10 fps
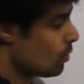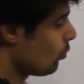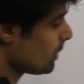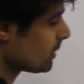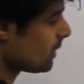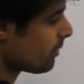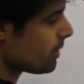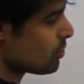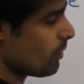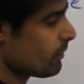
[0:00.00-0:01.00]
What's the
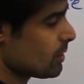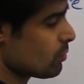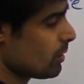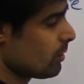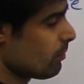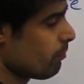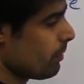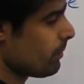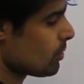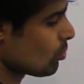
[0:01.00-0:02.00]
ratio of this one?
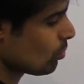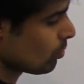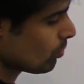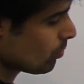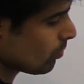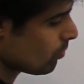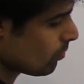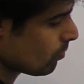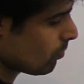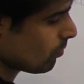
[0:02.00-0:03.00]
Maybe 2.
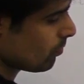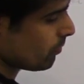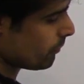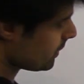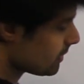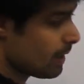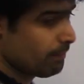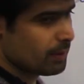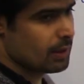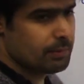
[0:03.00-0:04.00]
For
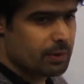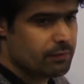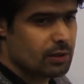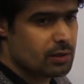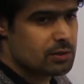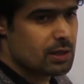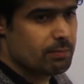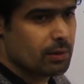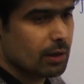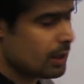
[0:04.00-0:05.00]
example, I'm giving an
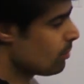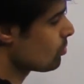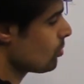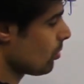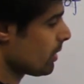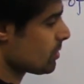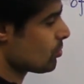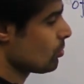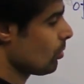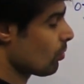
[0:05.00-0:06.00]
example. I don't know, it's
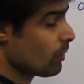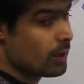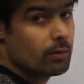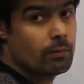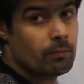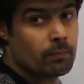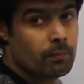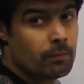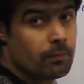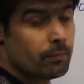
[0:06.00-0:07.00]
2 or 1.
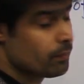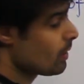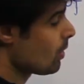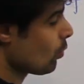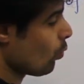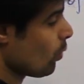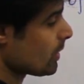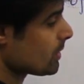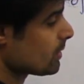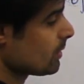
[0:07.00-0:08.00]

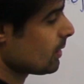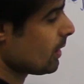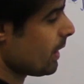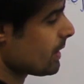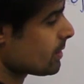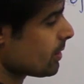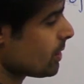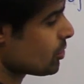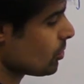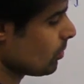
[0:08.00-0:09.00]
What's its
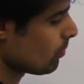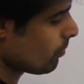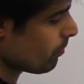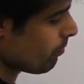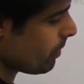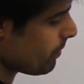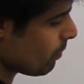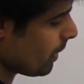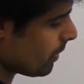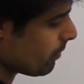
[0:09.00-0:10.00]
ratio? Maybe
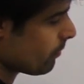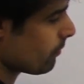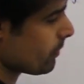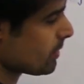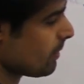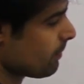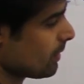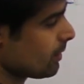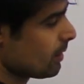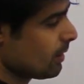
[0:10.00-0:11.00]
1. For
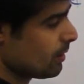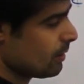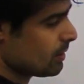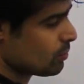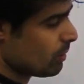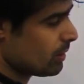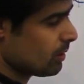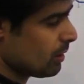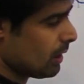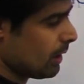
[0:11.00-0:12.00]
example, this
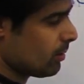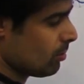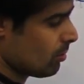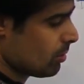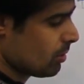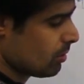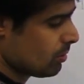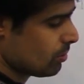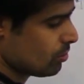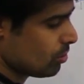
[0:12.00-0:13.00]
one I took
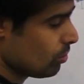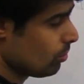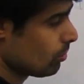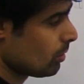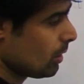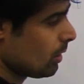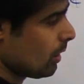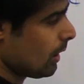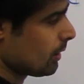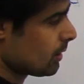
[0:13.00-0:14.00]
2
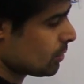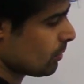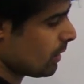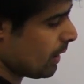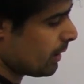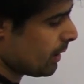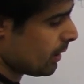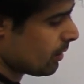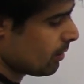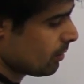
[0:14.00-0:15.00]
and this one I
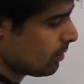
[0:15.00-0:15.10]
take